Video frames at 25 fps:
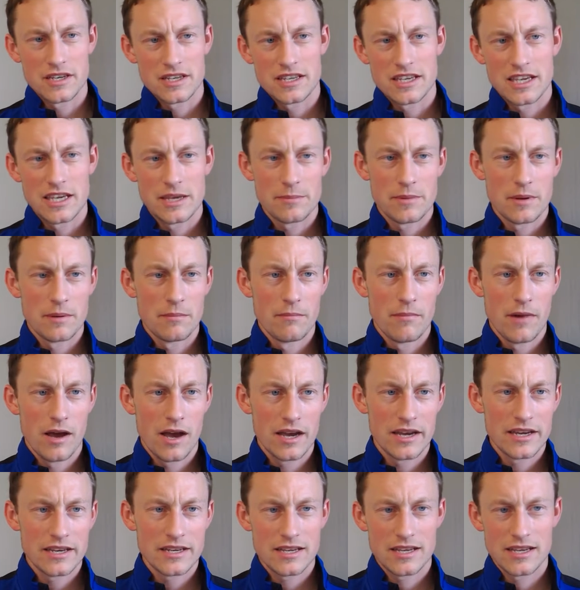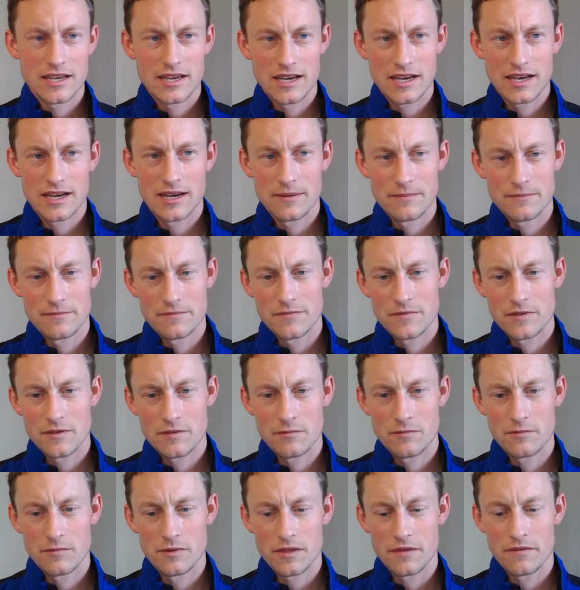to keep in mind
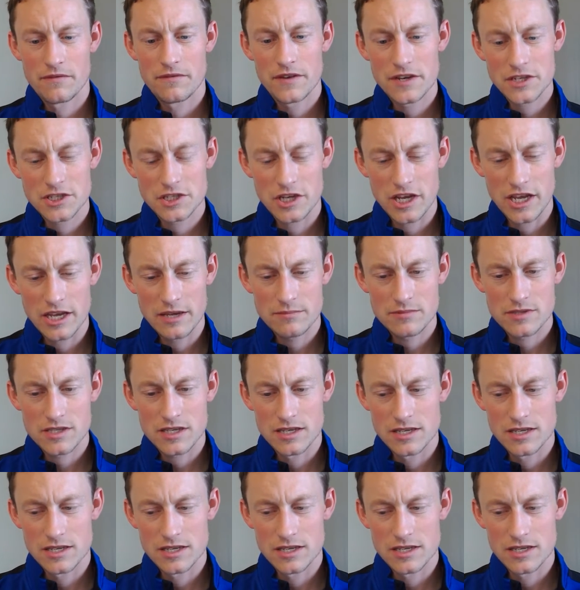with fish tapes